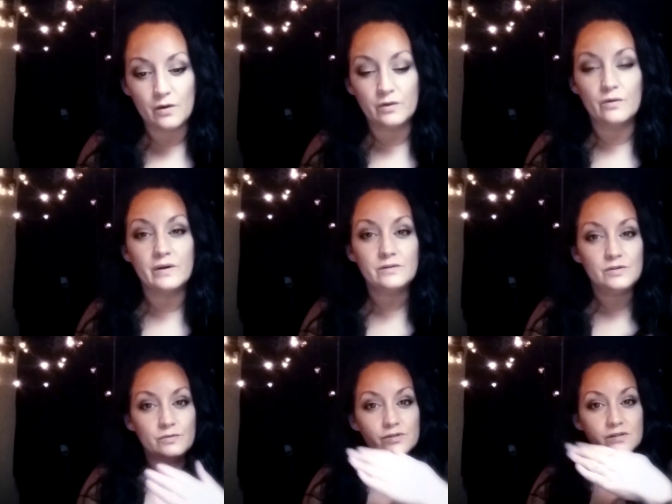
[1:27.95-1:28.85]
are going
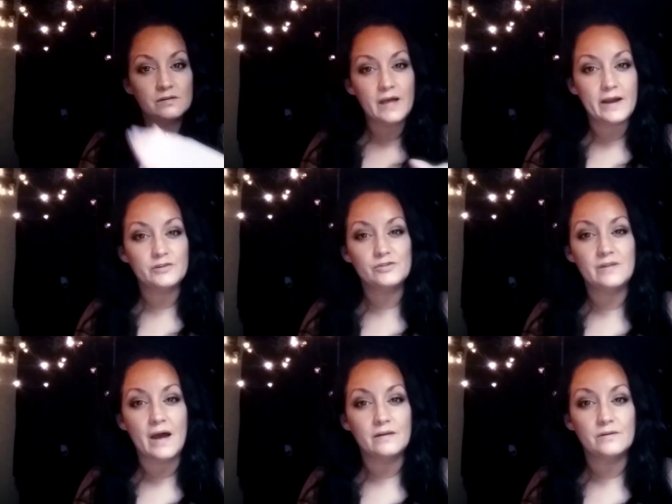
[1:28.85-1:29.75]
to slash
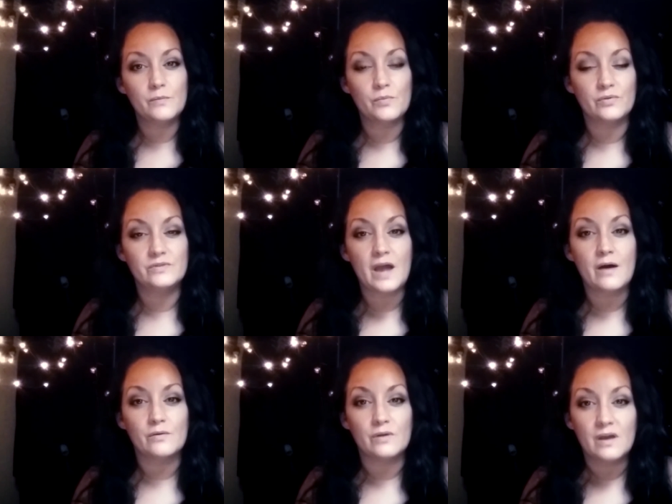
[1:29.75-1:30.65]
that number
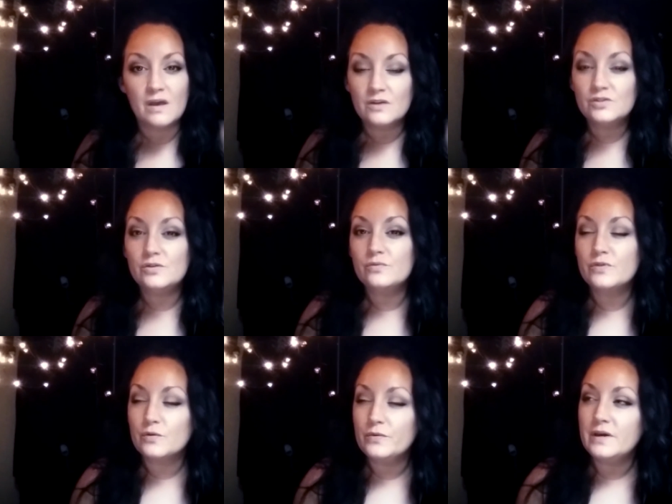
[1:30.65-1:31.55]
down to
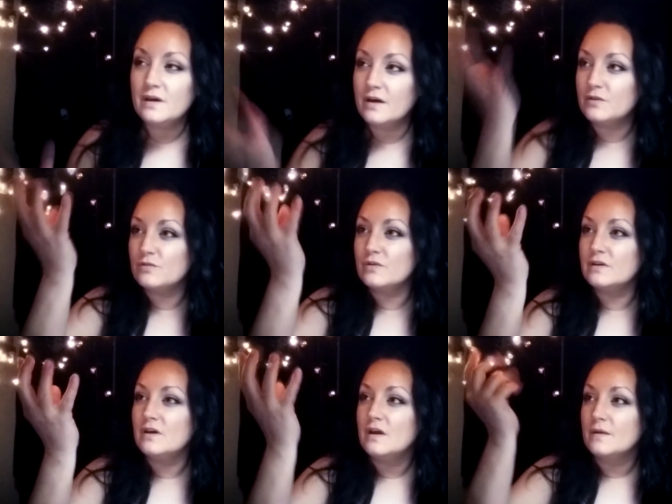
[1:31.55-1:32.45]
300.